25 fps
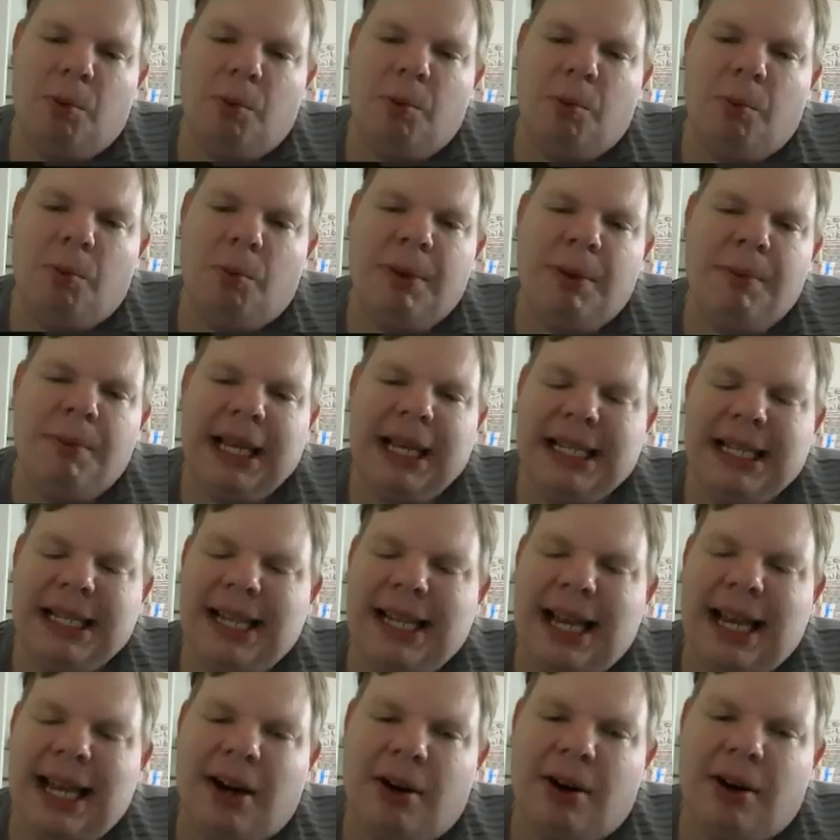when we can
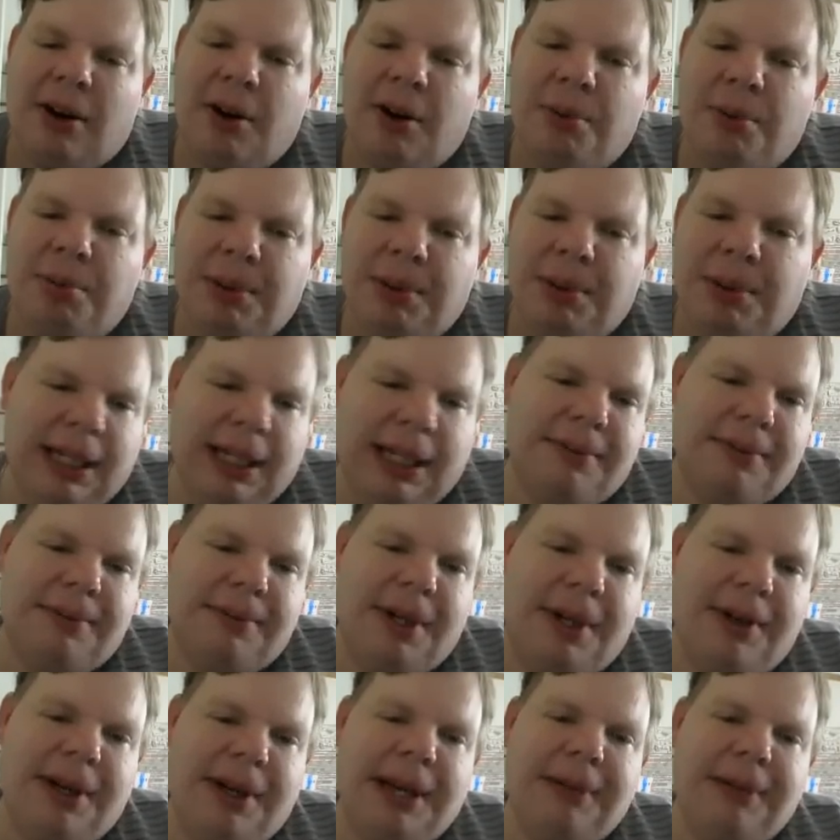take our opening.
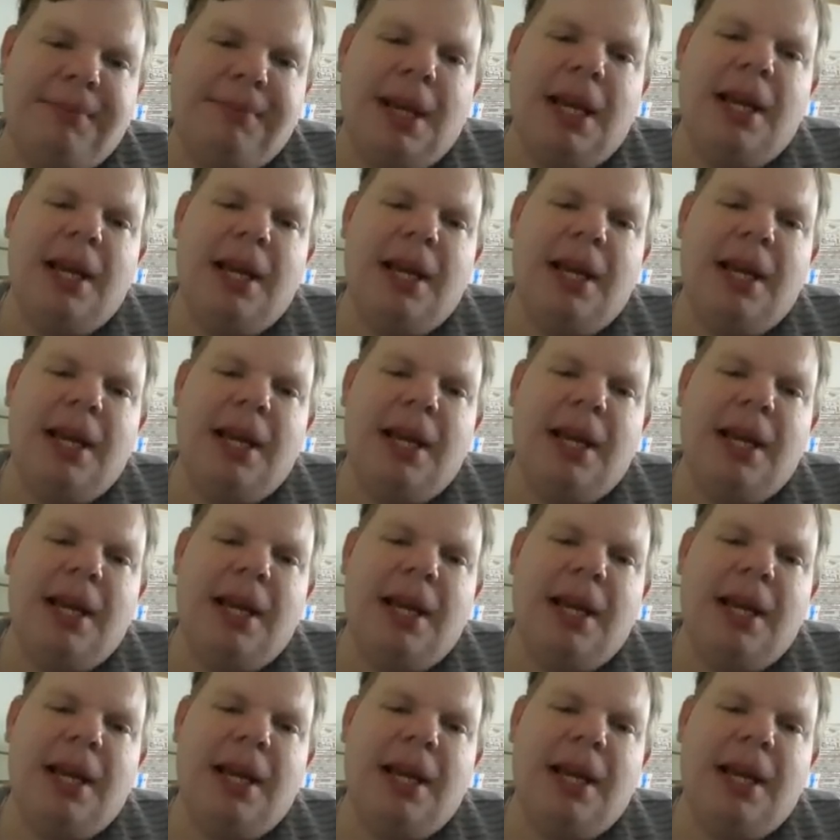Okay,